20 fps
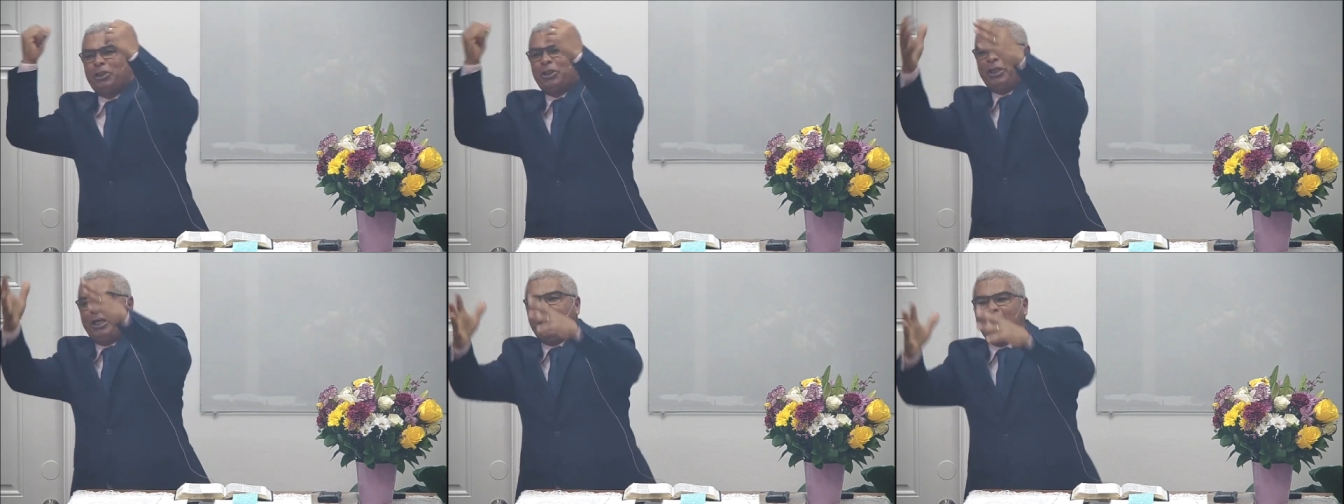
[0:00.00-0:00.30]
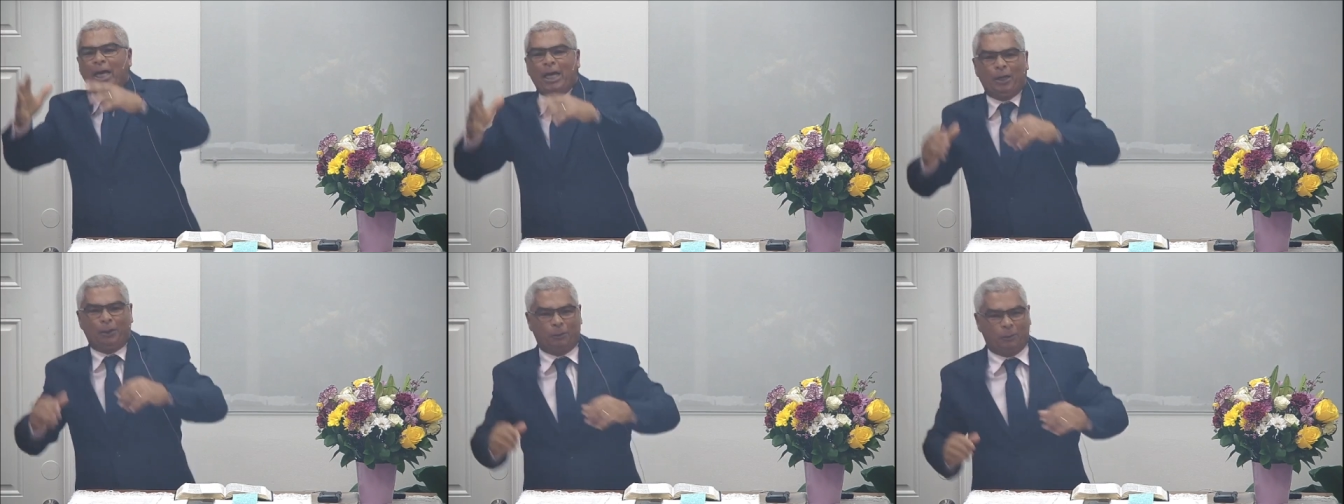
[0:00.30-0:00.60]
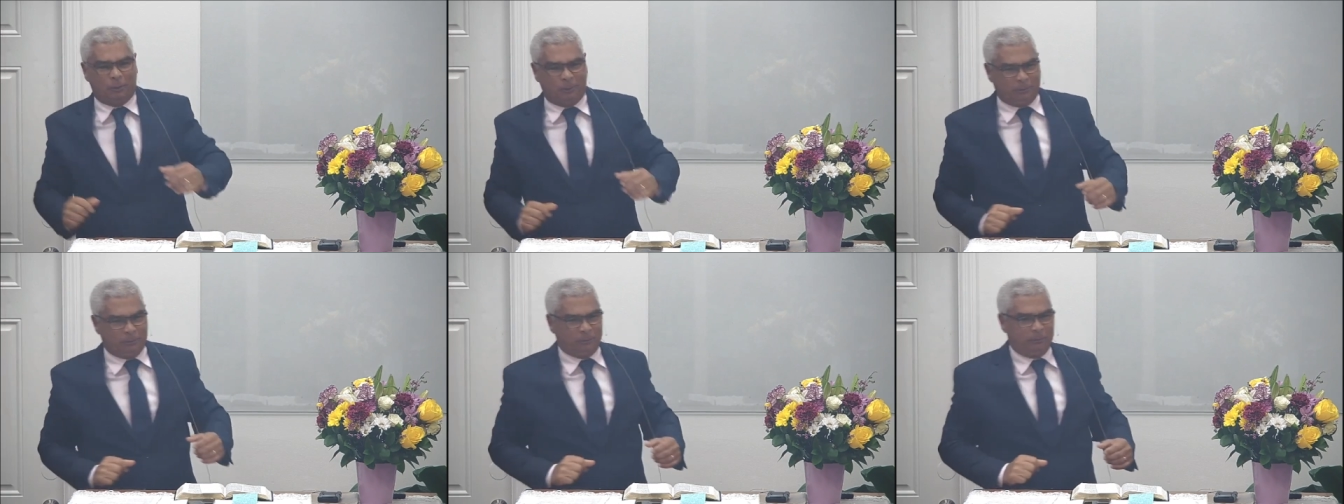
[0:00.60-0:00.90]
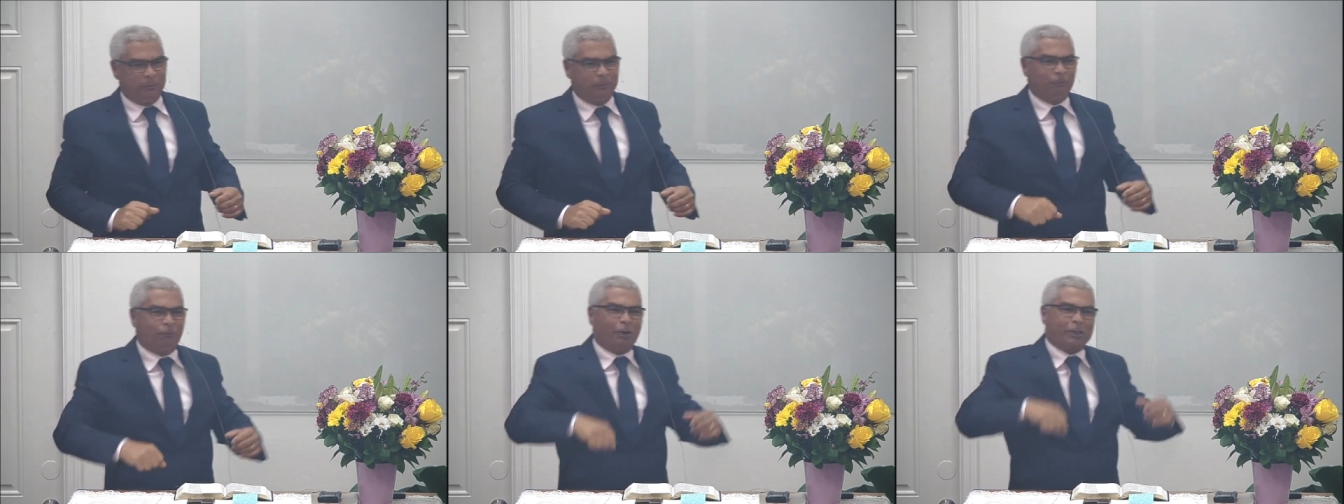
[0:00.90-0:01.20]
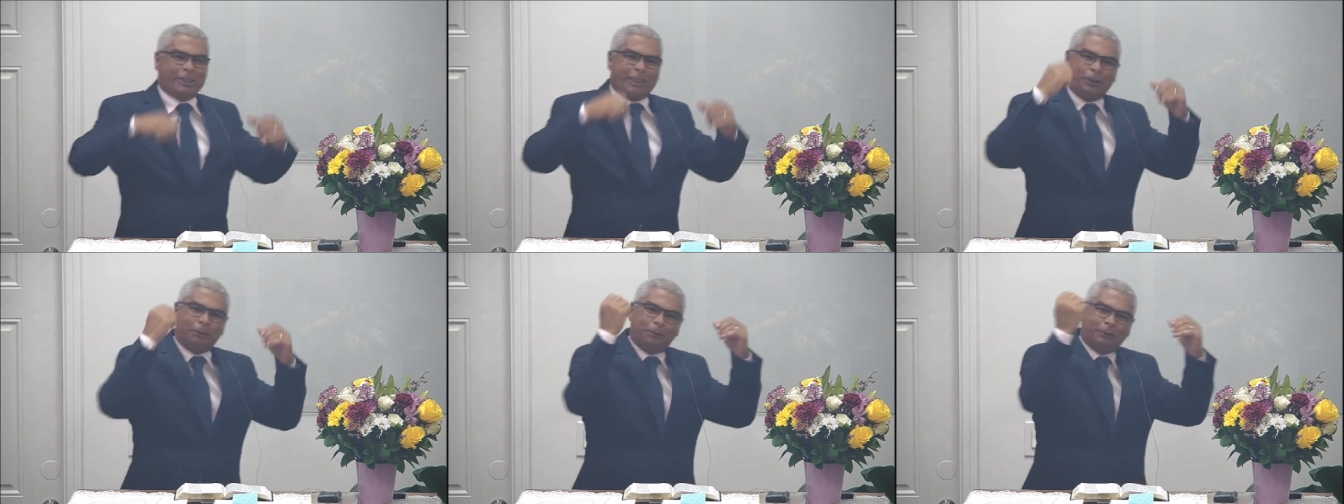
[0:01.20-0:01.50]
for a great amount of
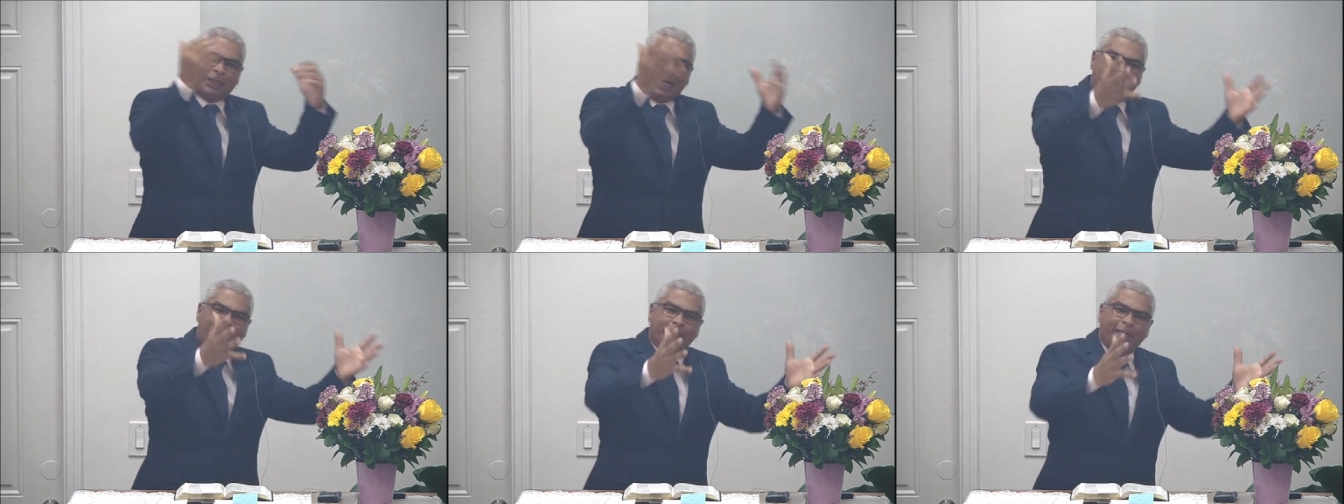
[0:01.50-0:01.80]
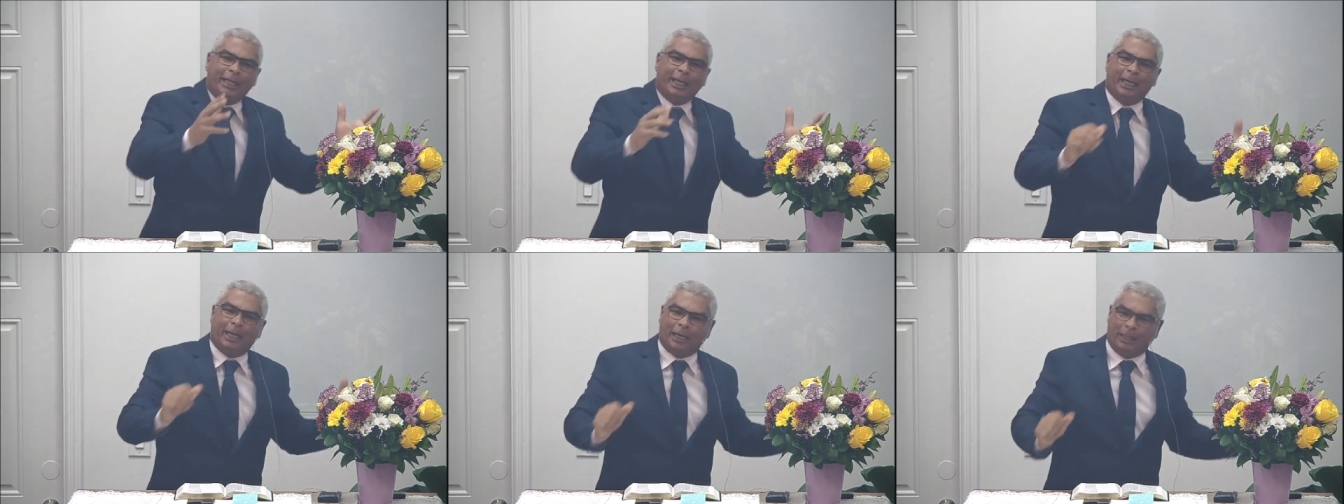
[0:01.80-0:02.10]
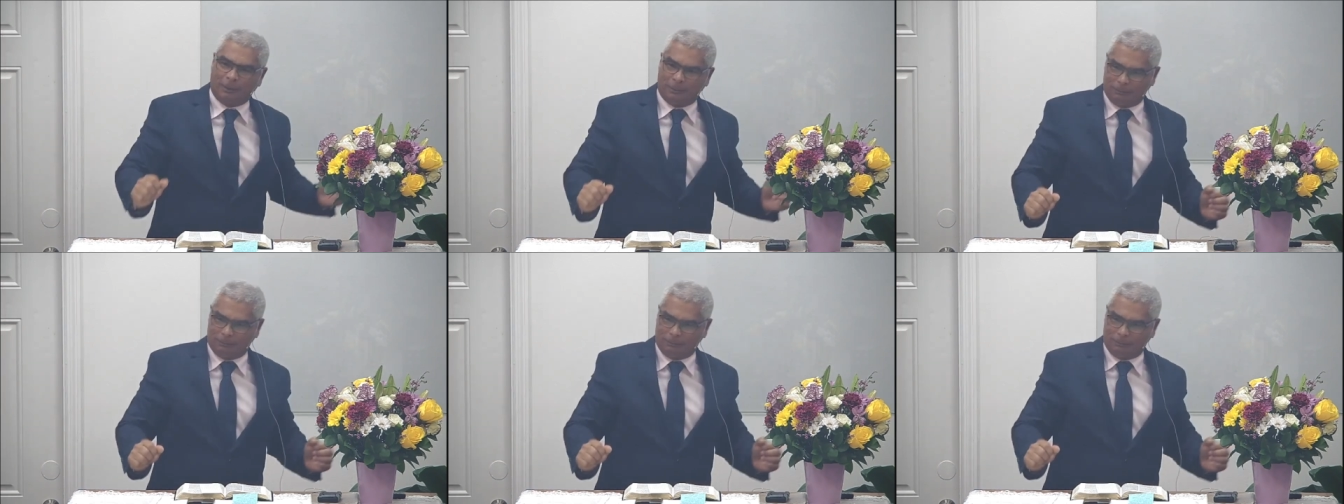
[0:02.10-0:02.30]
money, would you